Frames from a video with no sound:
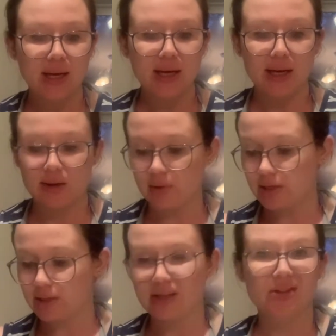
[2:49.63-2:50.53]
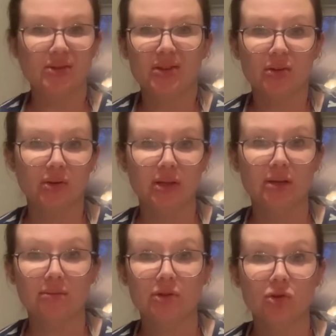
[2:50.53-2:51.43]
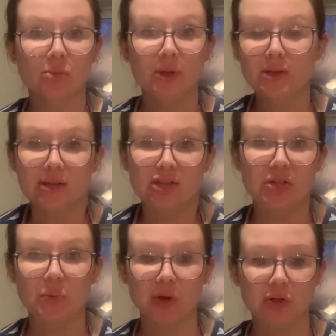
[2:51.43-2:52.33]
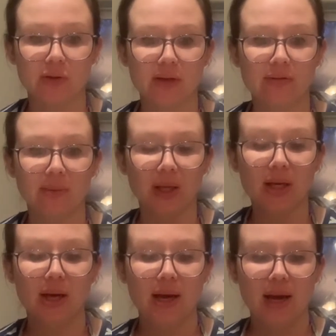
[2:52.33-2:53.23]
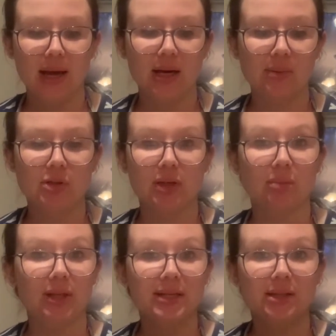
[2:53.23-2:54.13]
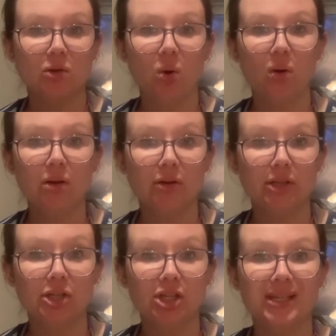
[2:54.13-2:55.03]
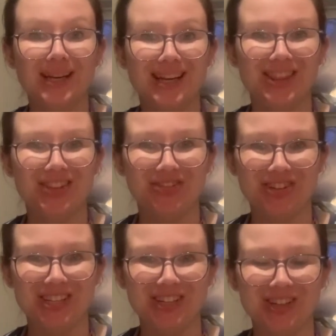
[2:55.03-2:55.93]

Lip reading: I just like using the cookie scooper. It just works great for me. And I'm just going to place this whole cookie sheet in the freezer.